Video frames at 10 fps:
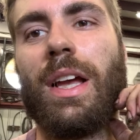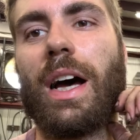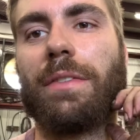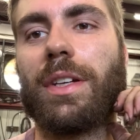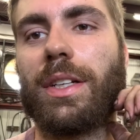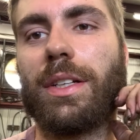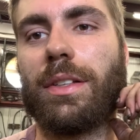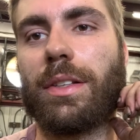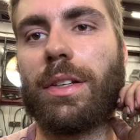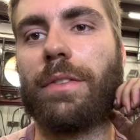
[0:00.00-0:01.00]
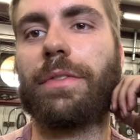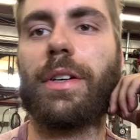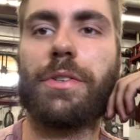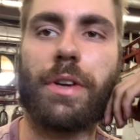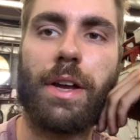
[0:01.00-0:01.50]
I've got to get the
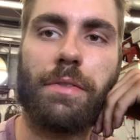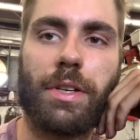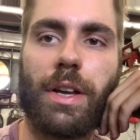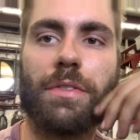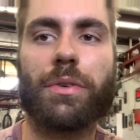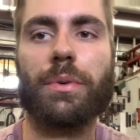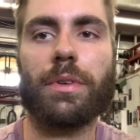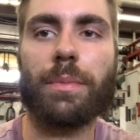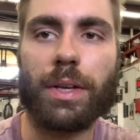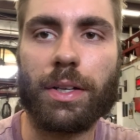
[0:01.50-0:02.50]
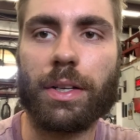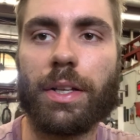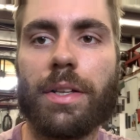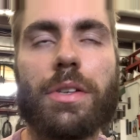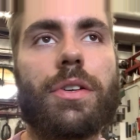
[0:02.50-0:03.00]
front drive shaft shortened about 1
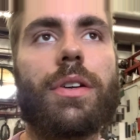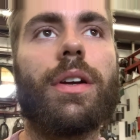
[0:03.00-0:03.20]
inch.